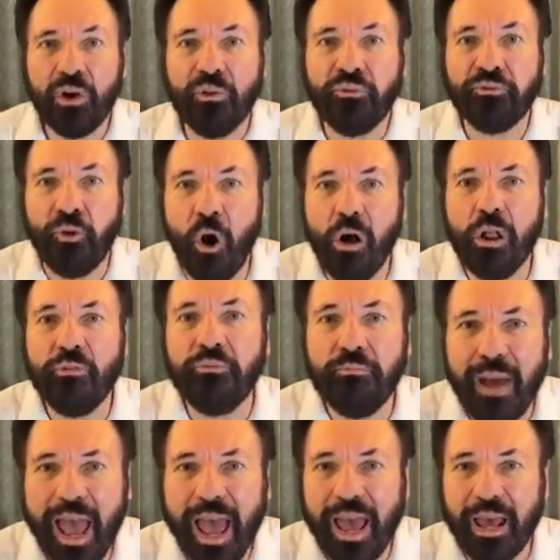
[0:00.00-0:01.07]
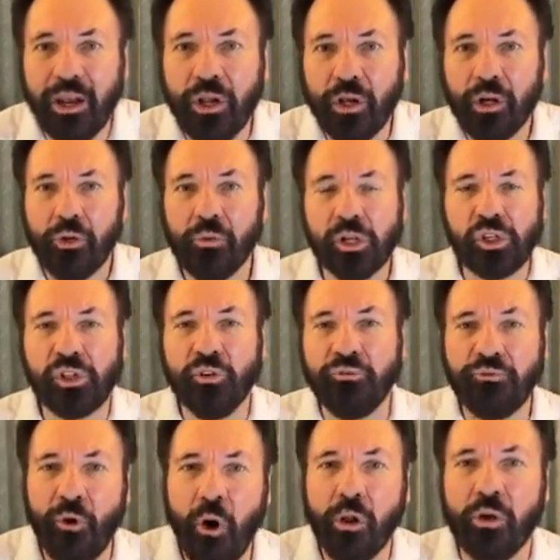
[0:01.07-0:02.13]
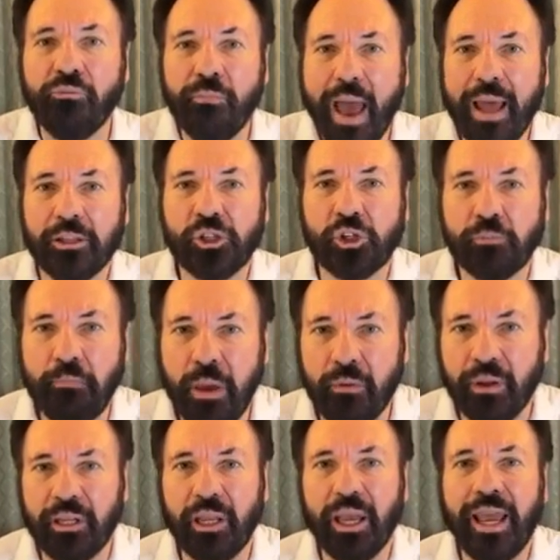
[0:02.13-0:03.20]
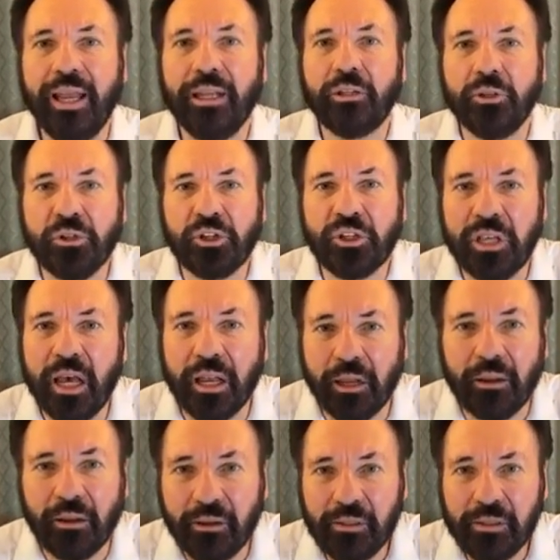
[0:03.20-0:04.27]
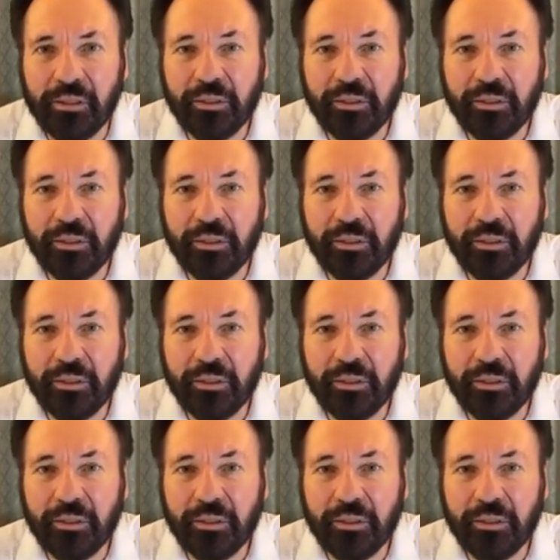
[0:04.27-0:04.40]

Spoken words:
The fall of man was the fall of man's spirit into sin